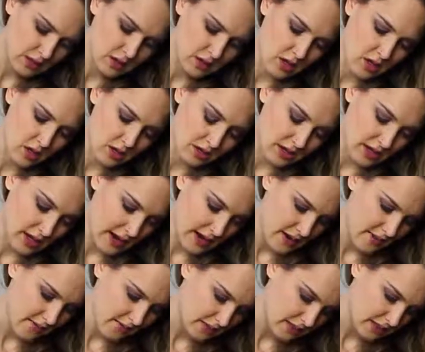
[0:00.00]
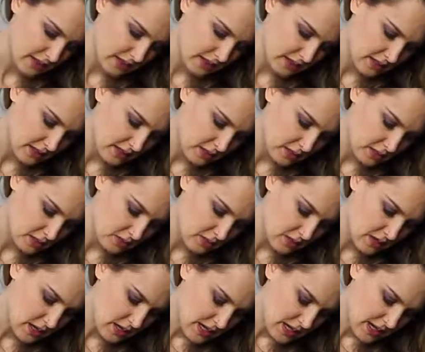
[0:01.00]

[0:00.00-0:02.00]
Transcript: long knife like this too,